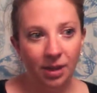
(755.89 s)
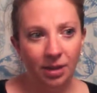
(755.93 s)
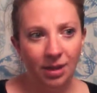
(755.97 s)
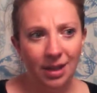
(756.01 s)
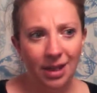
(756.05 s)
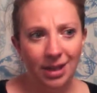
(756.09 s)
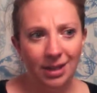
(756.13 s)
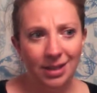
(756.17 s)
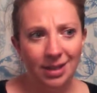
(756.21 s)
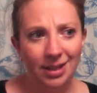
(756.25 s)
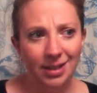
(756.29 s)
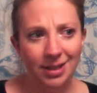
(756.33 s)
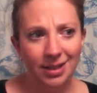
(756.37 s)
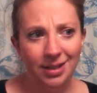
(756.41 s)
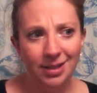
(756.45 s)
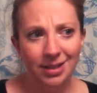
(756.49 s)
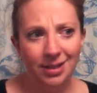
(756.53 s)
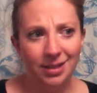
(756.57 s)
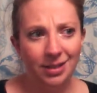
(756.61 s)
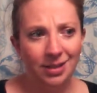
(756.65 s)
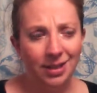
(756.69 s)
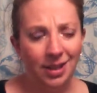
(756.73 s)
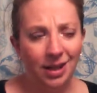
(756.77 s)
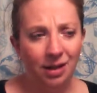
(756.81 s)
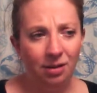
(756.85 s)
like
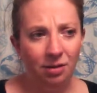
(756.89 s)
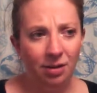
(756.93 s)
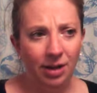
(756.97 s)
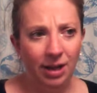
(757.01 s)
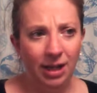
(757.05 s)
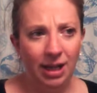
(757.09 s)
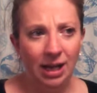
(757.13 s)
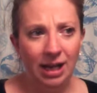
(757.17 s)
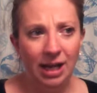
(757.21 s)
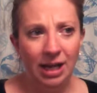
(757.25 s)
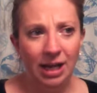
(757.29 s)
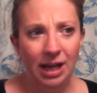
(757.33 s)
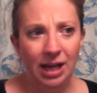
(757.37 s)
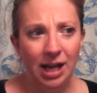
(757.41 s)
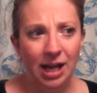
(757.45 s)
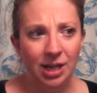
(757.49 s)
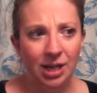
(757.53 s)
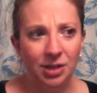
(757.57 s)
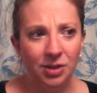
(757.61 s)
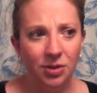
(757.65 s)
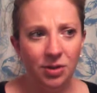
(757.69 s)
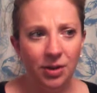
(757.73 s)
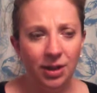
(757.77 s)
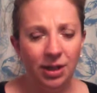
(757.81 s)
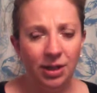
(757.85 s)
this, I don't know, I get it at
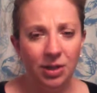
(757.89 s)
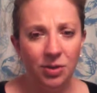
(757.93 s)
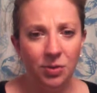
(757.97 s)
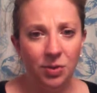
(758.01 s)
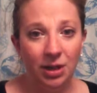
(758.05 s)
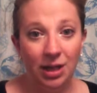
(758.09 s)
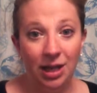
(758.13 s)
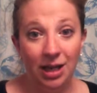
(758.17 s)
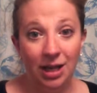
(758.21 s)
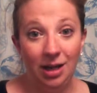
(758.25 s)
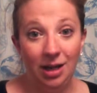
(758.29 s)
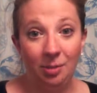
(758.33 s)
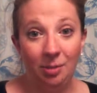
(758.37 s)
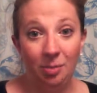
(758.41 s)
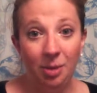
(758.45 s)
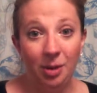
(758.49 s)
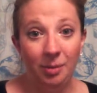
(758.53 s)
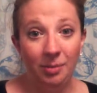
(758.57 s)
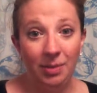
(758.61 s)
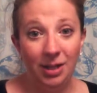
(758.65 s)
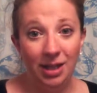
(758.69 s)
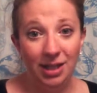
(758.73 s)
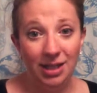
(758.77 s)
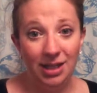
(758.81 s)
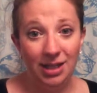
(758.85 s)
Costco, like this organic
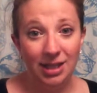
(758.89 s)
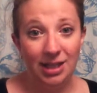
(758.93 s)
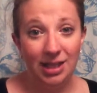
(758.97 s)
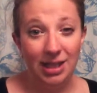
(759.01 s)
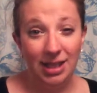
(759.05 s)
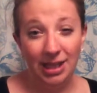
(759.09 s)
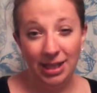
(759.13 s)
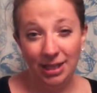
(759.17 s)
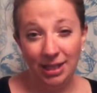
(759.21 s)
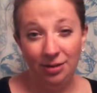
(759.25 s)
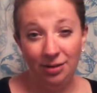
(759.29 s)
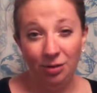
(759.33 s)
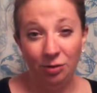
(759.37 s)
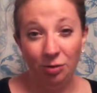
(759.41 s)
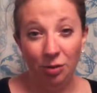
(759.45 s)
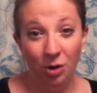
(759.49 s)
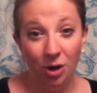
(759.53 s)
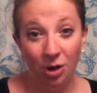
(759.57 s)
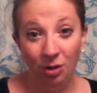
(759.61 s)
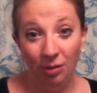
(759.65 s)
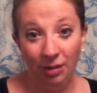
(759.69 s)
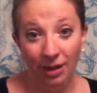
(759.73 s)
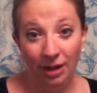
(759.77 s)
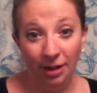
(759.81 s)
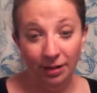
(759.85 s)
pumpkin seed
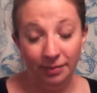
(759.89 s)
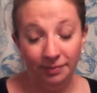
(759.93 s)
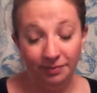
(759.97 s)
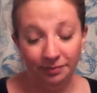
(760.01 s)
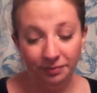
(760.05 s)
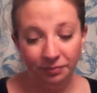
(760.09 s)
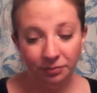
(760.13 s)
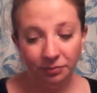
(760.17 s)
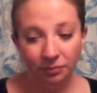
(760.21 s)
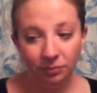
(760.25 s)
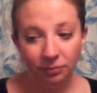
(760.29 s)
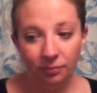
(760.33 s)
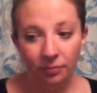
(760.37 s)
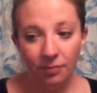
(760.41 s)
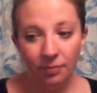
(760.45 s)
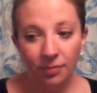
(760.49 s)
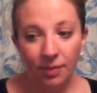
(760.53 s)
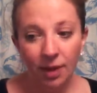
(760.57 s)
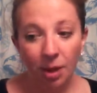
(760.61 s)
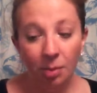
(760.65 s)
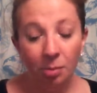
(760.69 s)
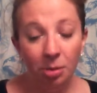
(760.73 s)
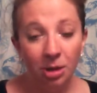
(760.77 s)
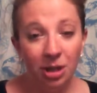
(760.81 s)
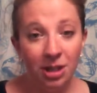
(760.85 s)
granola.
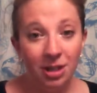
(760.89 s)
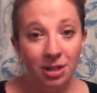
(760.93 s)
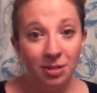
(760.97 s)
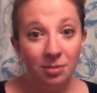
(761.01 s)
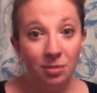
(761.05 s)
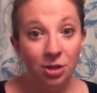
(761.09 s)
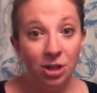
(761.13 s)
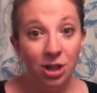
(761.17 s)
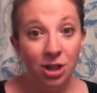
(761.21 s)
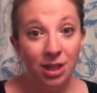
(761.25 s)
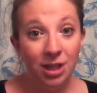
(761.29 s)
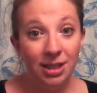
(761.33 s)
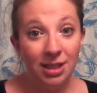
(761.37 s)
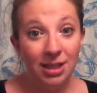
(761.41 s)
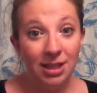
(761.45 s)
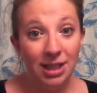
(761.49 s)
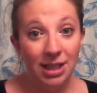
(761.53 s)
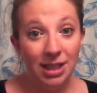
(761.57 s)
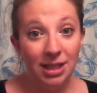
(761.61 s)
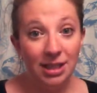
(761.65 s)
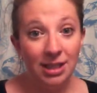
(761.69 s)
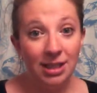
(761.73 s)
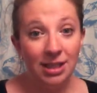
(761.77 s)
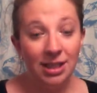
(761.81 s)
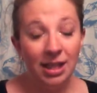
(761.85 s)
Put in some chia
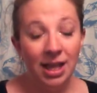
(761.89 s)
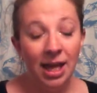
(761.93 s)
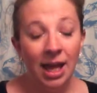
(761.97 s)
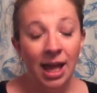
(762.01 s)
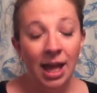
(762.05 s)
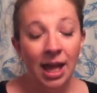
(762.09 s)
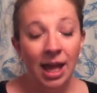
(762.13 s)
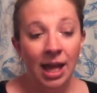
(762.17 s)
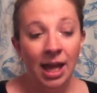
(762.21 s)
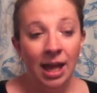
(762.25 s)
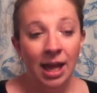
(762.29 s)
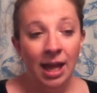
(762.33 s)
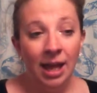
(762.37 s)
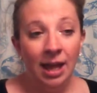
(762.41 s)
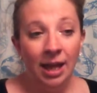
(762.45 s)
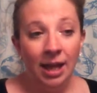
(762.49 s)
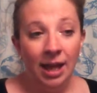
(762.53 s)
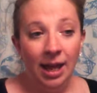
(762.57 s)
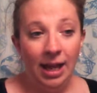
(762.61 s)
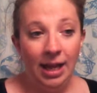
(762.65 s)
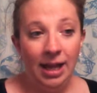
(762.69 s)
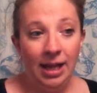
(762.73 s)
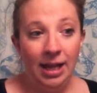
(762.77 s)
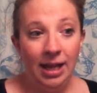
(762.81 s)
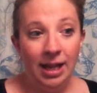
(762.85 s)
seeds
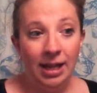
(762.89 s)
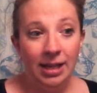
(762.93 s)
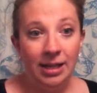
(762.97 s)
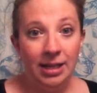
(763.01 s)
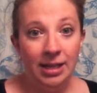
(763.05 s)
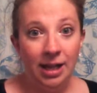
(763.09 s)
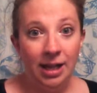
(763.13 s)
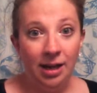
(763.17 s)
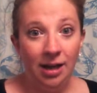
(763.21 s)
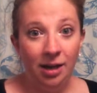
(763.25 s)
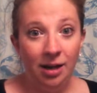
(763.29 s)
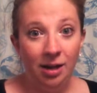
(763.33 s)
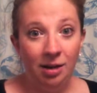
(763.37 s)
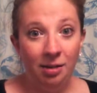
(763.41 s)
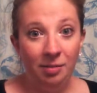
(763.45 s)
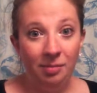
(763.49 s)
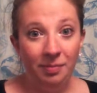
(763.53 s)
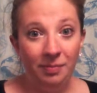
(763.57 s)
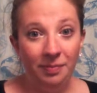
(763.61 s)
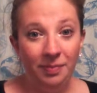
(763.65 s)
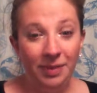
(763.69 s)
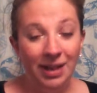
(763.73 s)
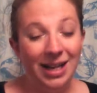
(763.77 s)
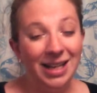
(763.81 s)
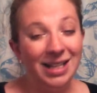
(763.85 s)
and
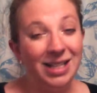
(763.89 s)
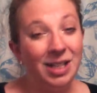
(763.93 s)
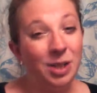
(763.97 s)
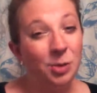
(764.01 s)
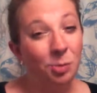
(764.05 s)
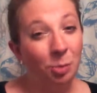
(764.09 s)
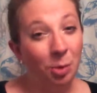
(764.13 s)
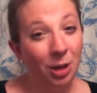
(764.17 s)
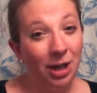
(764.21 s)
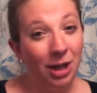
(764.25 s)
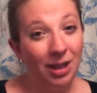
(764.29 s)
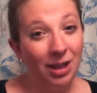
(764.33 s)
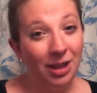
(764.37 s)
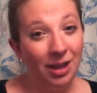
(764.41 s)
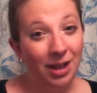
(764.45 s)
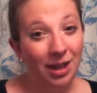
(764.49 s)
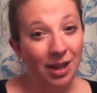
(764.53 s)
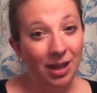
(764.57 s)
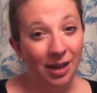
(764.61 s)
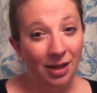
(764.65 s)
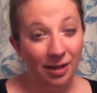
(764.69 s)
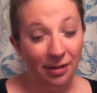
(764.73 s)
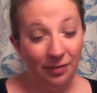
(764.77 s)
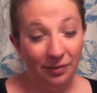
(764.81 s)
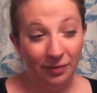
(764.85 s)
like a
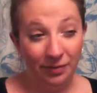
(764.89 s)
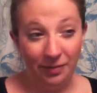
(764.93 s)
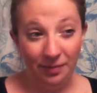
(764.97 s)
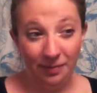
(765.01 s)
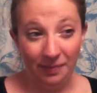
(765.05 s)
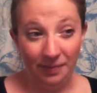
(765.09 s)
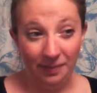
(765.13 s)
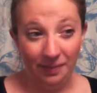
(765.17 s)
sprinkling of